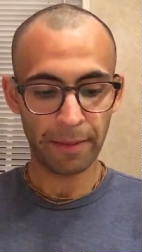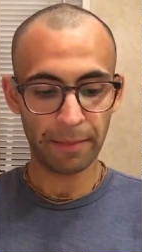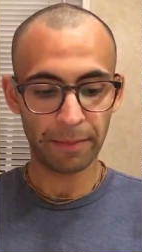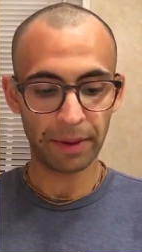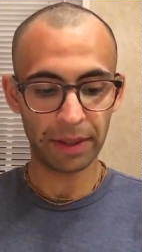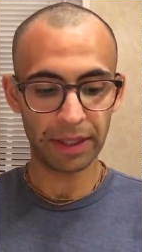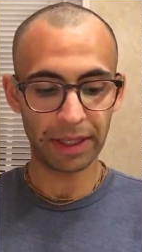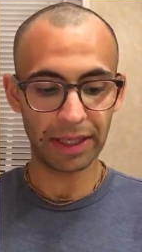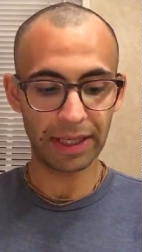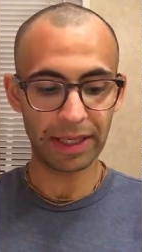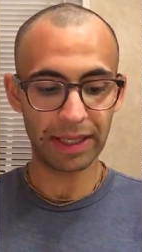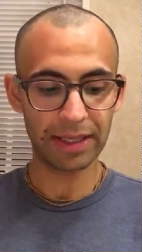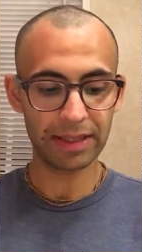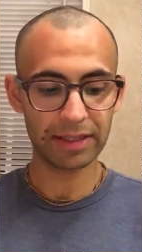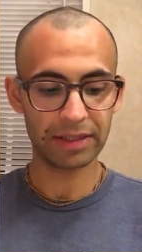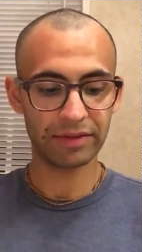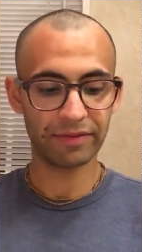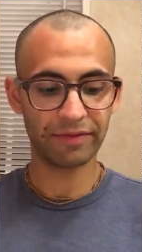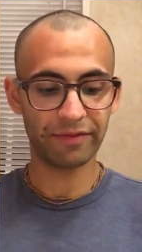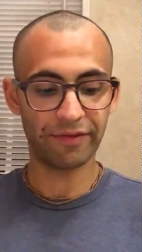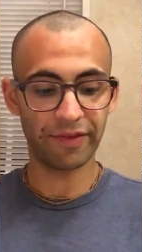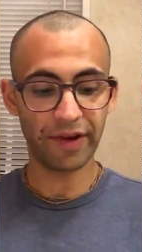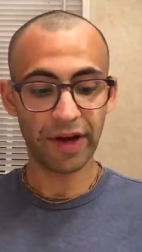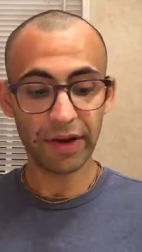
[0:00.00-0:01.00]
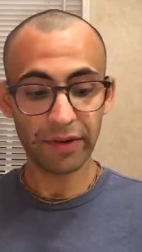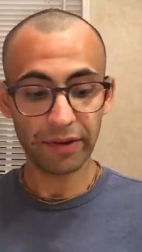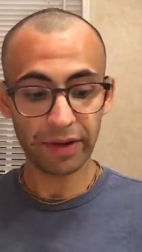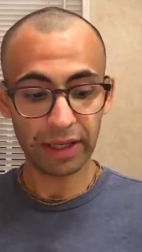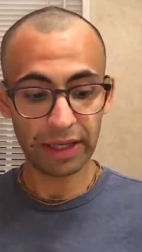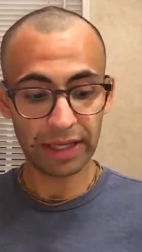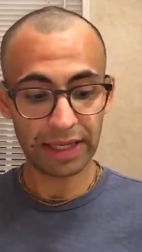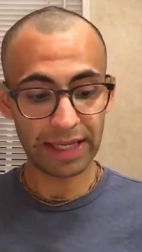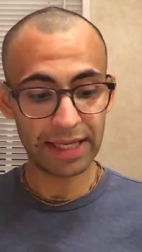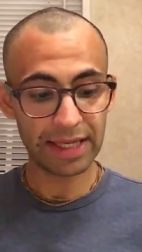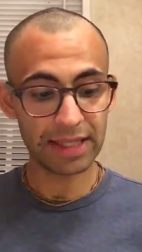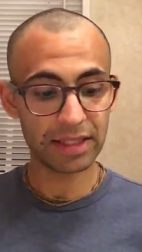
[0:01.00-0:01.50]
But he is
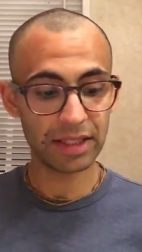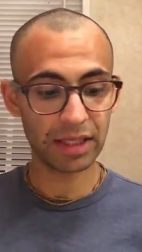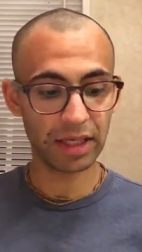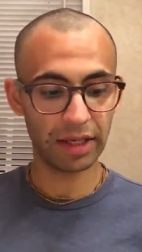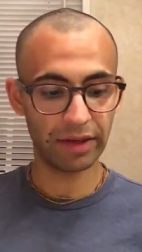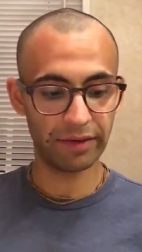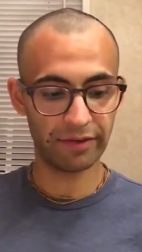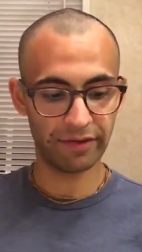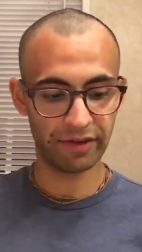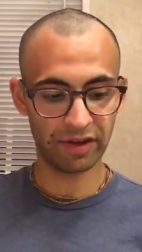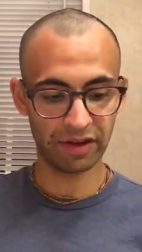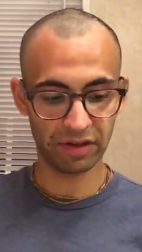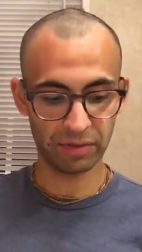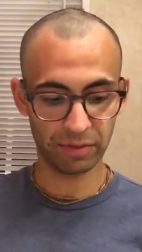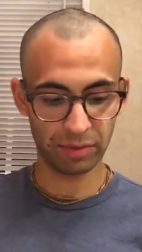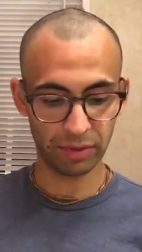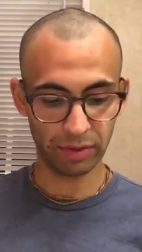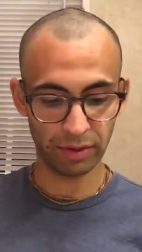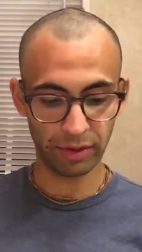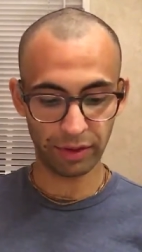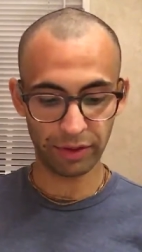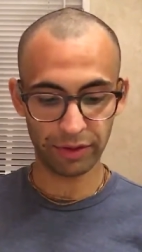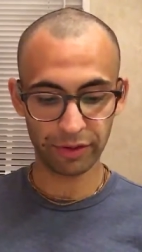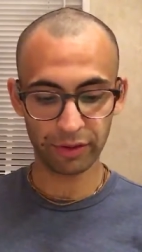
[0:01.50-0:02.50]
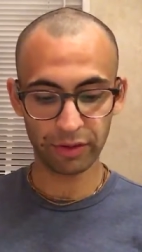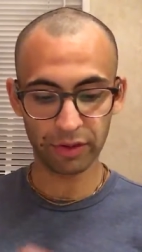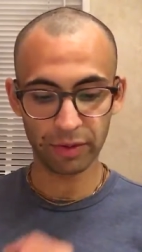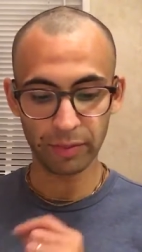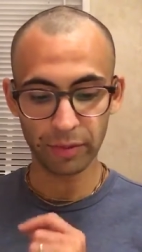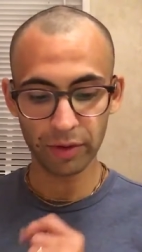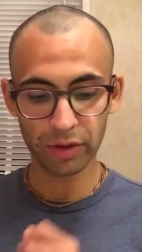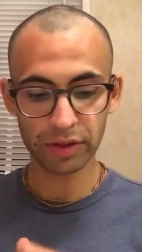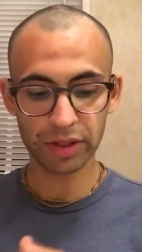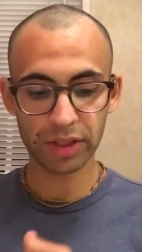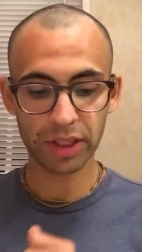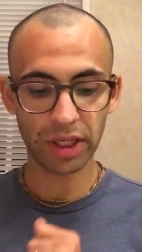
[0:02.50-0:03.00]
very easily available through the
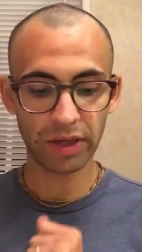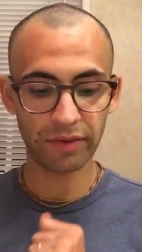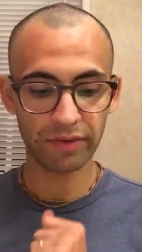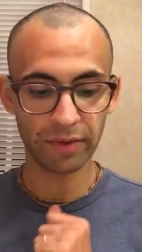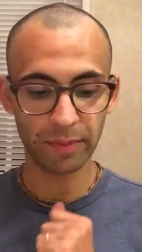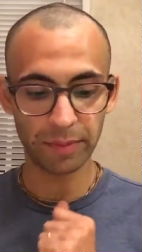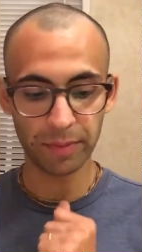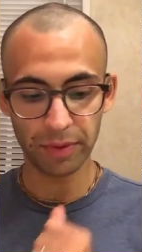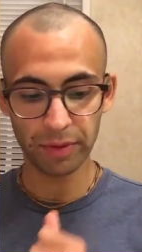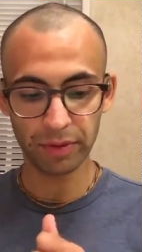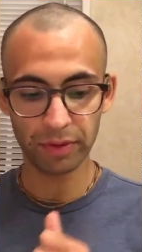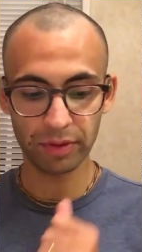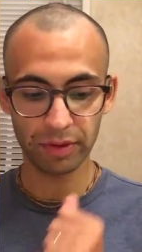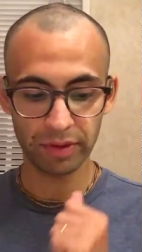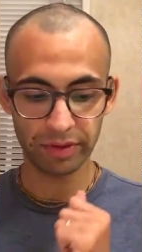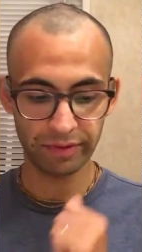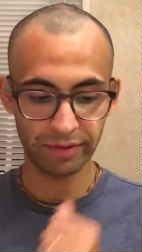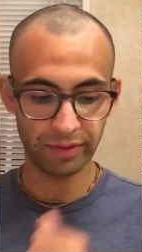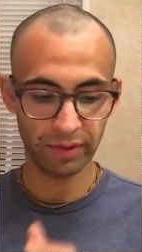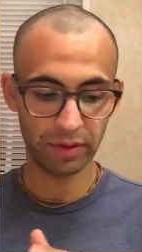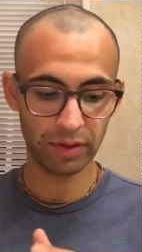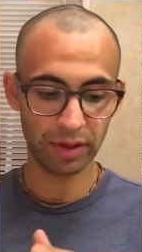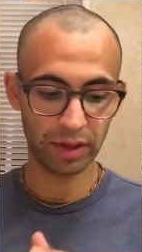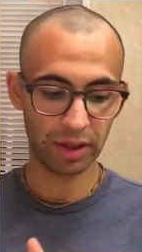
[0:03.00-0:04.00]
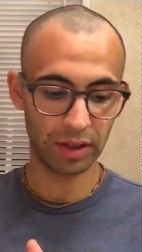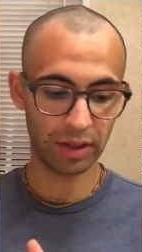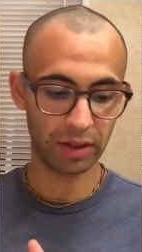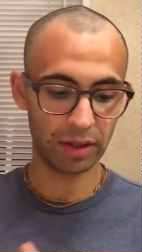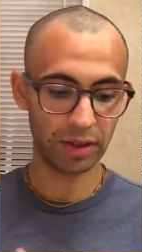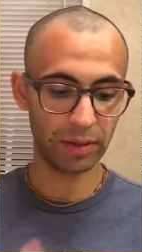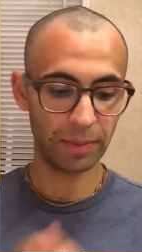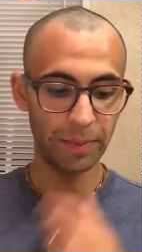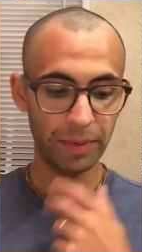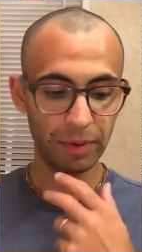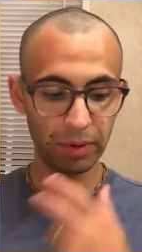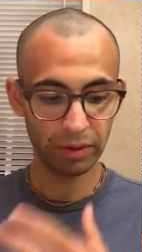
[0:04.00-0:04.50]
mercy of a pure devotee.
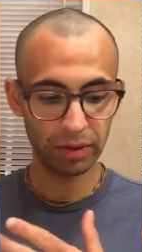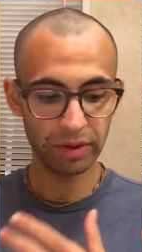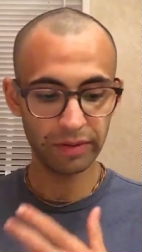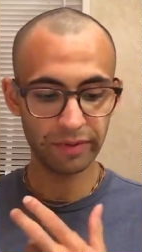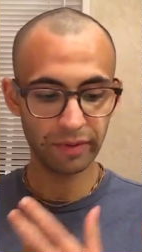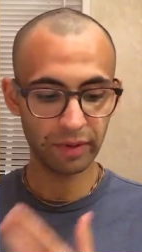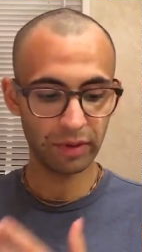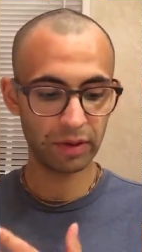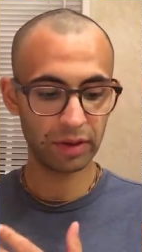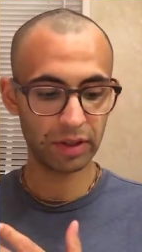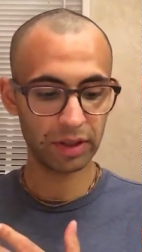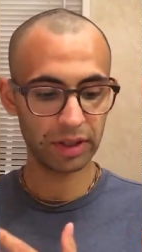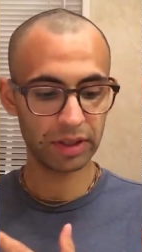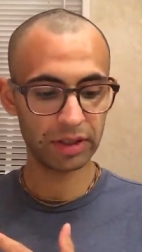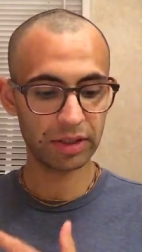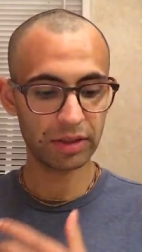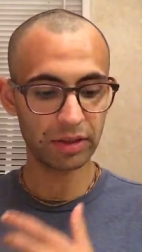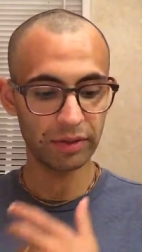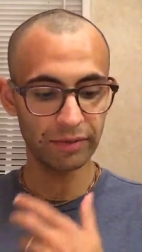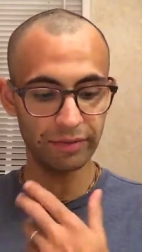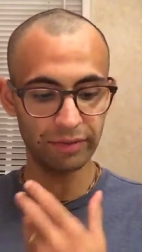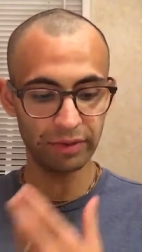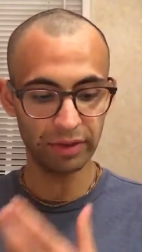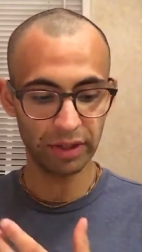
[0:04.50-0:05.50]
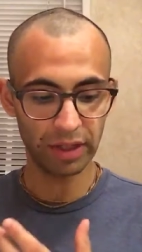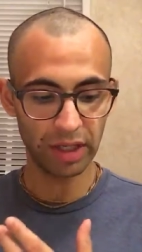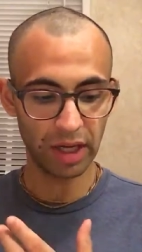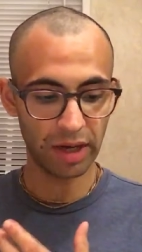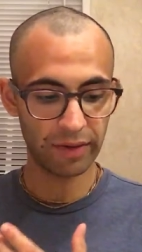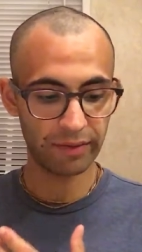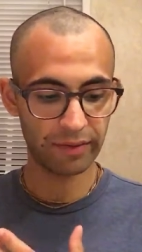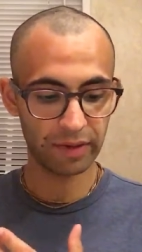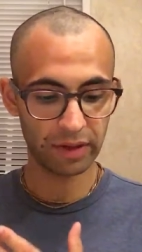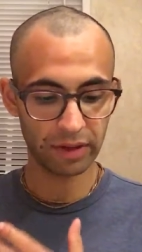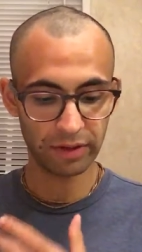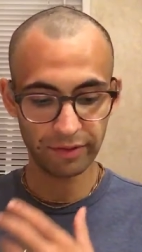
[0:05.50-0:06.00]
The pure devotees of
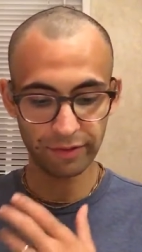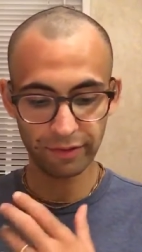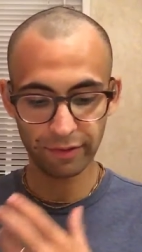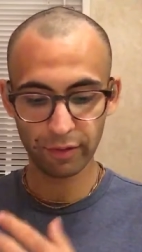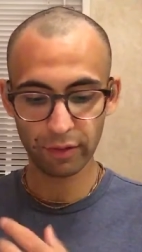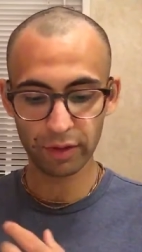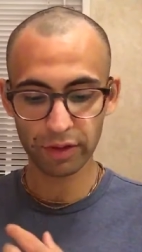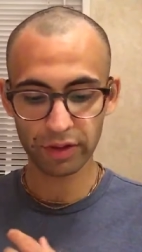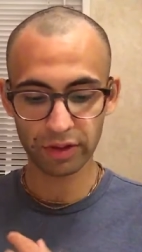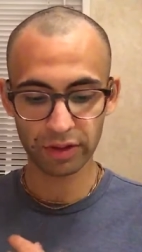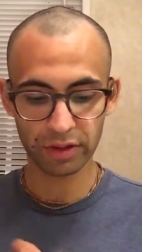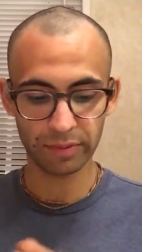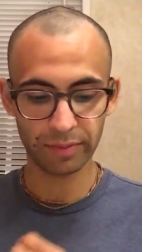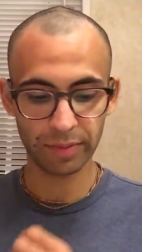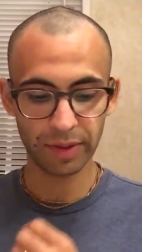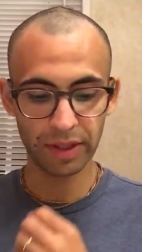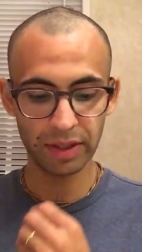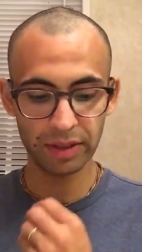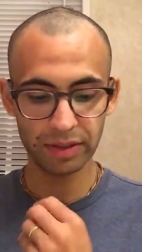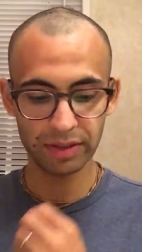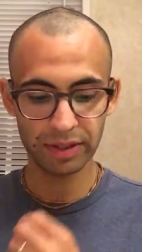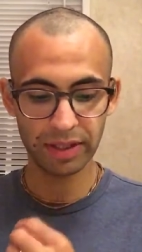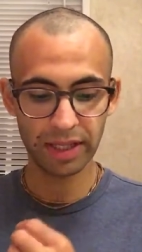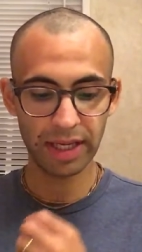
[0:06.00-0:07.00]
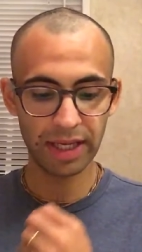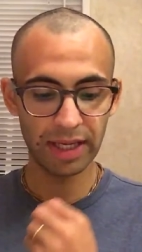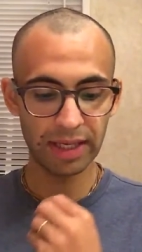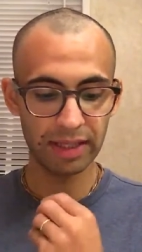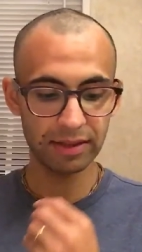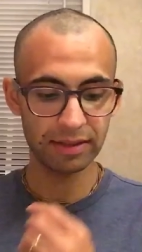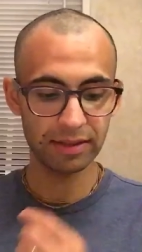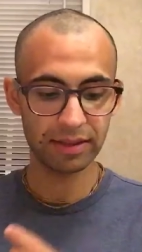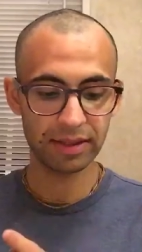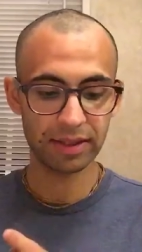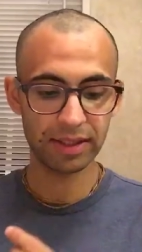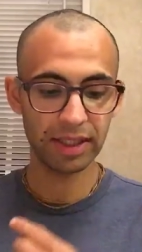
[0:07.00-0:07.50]
Vrindavan are fortunate because they
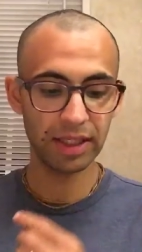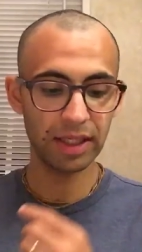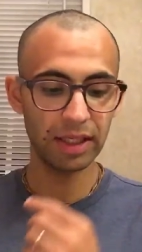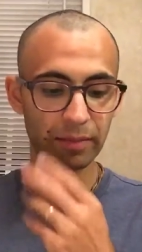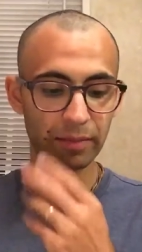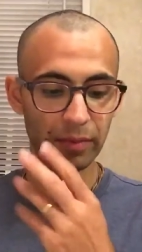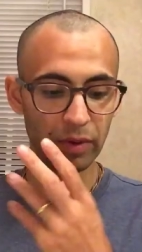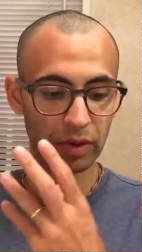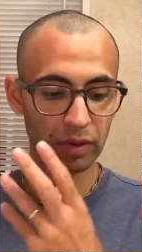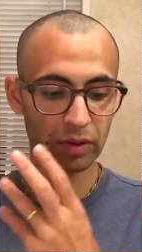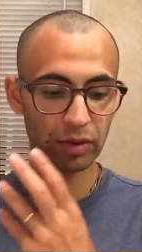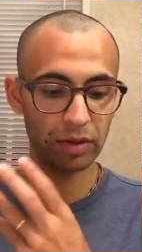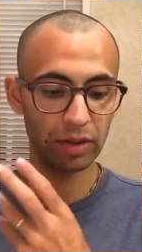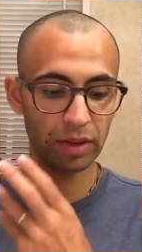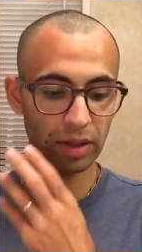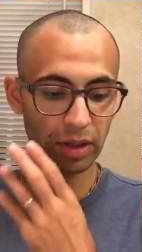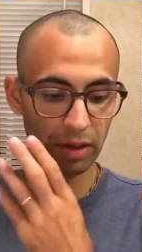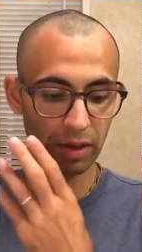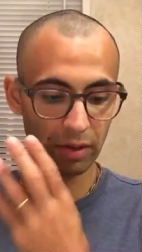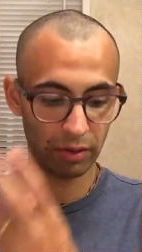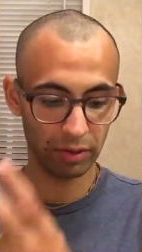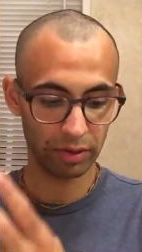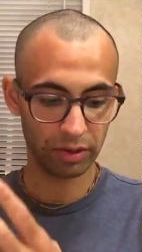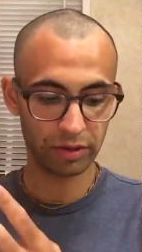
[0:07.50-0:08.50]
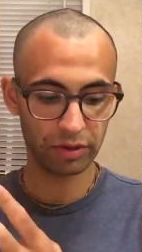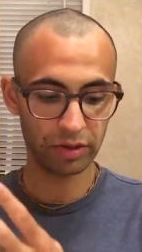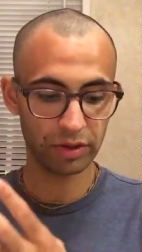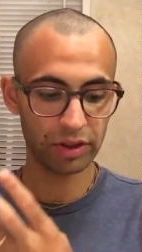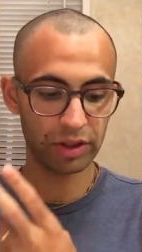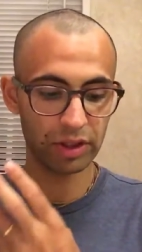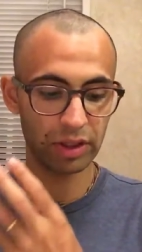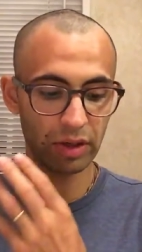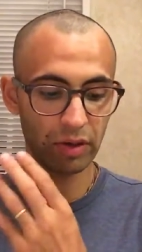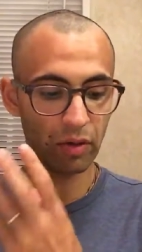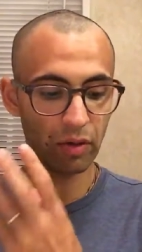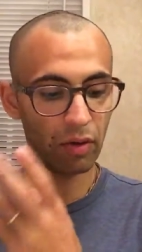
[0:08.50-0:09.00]
can see Mukunda, Lord
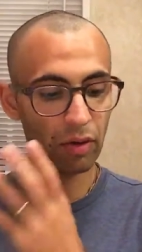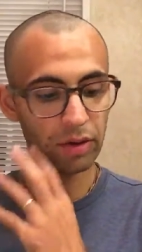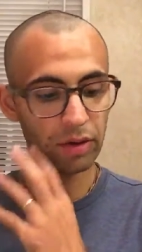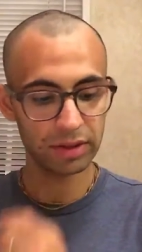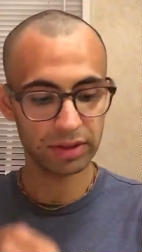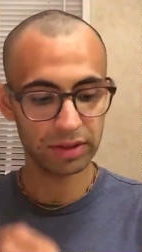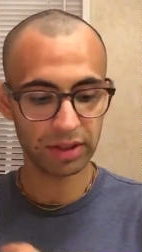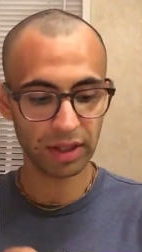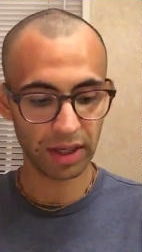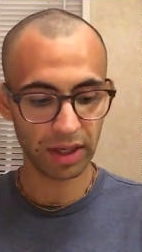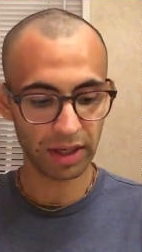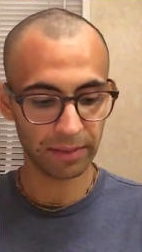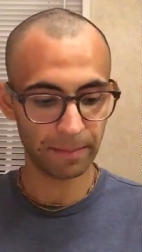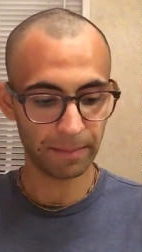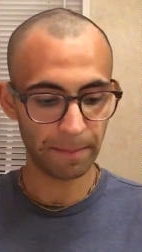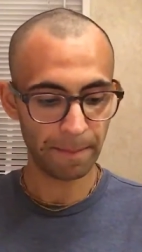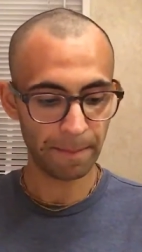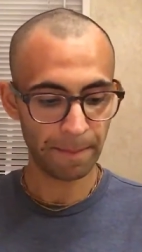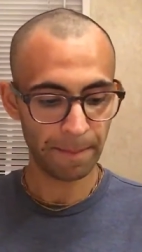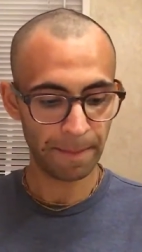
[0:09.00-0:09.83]
Krishna, all the time.